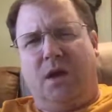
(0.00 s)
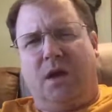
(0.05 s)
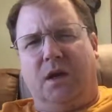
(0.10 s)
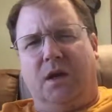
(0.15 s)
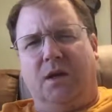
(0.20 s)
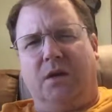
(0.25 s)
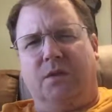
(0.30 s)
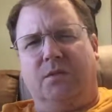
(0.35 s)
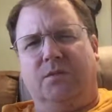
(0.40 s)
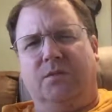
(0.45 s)

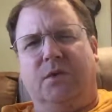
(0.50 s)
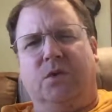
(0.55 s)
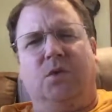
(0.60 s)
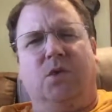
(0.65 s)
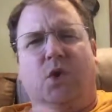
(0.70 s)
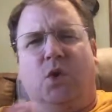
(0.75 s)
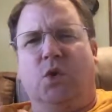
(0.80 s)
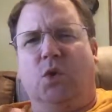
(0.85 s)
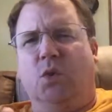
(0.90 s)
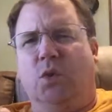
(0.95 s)
your
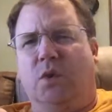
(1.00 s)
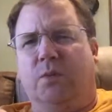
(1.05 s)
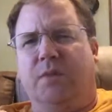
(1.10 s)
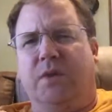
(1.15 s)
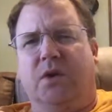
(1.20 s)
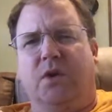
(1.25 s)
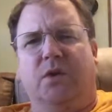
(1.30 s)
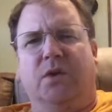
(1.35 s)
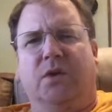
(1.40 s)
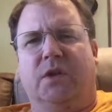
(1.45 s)
logo would
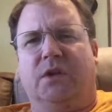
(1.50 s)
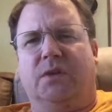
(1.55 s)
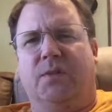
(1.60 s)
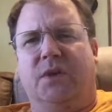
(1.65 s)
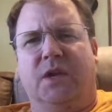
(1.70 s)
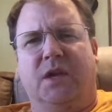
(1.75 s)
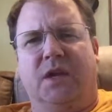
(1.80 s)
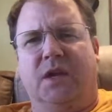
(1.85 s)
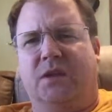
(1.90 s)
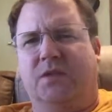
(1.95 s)
appear at the
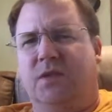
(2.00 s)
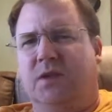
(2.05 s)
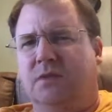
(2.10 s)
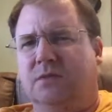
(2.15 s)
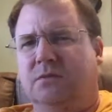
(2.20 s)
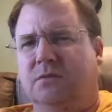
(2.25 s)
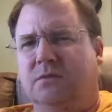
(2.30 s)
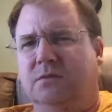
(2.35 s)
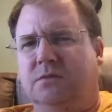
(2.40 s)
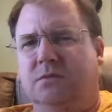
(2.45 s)
beginning of
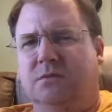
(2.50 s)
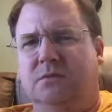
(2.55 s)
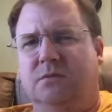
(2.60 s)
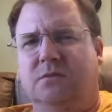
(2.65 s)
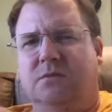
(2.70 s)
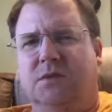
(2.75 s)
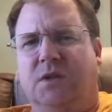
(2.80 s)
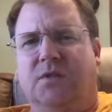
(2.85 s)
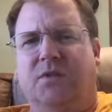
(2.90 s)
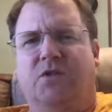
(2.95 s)

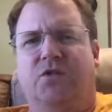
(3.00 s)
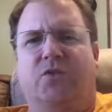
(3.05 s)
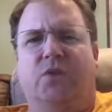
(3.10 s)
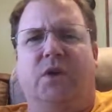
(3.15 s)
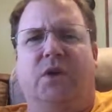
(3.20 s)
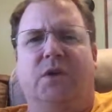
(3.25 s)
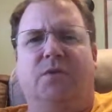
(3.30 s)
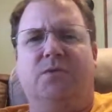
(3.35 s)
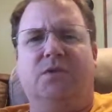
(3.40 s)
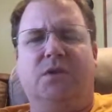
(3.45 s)
the
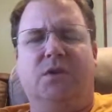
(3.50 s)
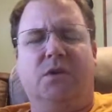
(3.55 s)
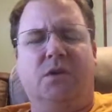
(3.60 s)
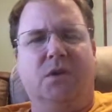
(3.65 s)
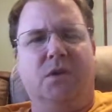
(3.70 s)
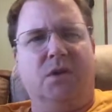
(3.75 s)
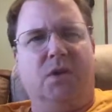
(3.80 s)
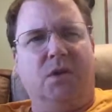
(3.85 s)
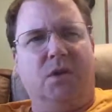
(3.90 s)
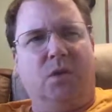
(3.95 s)
streams,
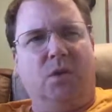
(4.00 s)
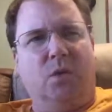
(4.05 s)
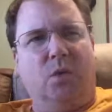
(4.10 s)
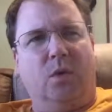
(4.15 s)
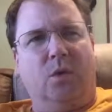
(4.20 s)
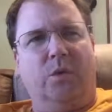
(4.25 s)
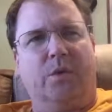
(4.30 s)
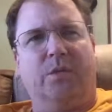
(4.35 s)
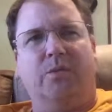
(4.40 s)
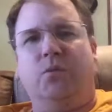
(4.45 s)
or we
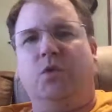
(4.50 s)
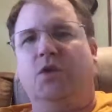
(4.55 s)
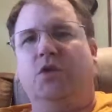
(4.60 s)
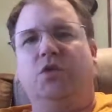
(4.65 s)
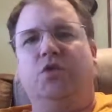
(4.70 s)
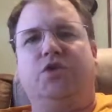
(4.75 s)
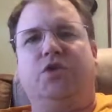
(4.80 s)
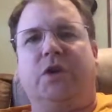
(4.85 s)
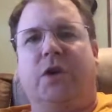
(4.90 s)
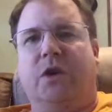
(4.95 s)
would do
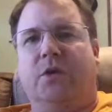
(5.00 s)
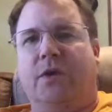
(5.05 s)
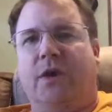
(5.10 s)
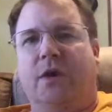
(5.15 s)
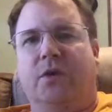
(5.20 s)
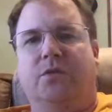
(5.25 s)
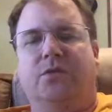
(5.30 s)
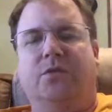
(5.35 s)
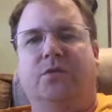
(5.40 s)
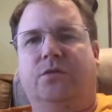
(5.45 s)
shout
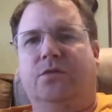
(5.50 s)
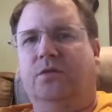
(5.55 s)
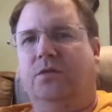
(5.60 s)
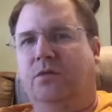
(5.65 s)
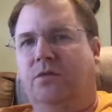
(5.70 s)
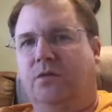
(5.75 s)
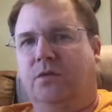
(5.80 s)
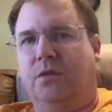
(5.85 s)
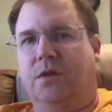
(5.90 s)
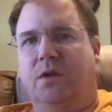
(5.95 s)
outs
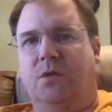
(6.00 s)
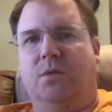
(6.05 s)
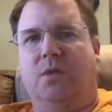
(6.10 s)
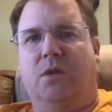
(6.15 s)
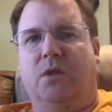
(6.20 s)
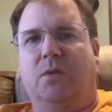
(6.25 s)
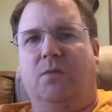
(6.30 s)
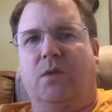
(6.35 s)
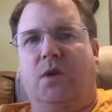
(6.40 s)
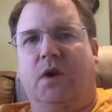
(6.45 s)
in the middle of the
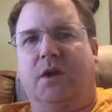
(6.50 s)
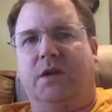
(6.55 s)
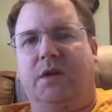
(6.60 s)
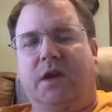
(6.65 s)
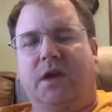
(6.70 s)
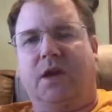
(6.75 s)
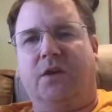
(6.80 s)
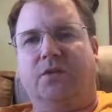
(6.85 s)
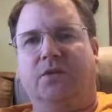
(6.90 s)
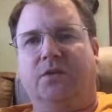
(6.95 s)

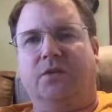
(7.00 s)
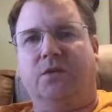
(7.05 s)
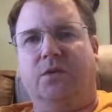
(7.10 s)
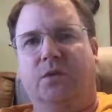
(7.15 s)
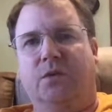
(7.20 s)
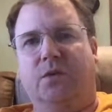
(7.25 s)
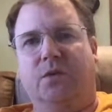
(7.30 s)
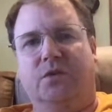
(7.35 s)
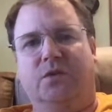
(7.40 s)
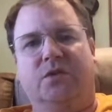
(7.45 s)
broadcast, or
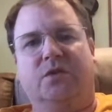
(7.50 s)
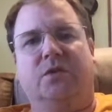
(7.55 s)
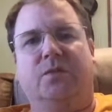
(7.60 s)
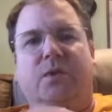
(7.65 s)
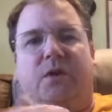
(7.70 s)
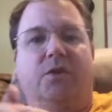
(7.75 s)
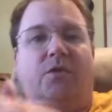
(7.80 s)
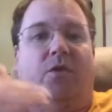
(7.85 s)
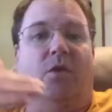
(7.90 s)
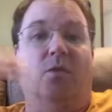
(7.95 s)
it just depends
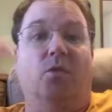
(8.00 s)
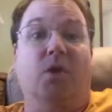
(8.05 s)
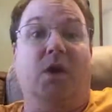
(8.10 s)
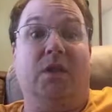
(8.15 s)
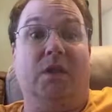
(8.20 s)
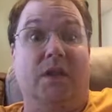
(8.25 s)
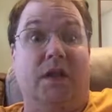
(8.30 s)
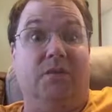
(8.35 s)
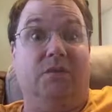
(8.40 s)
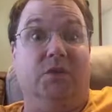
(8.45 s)
on what
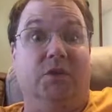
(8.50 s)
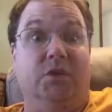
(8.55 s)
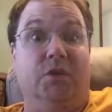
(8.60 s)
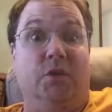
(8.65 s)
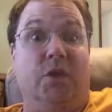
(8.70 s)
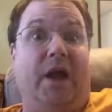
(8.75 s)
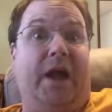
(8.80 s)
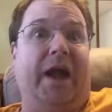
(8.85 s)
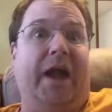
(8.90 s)
level you're at.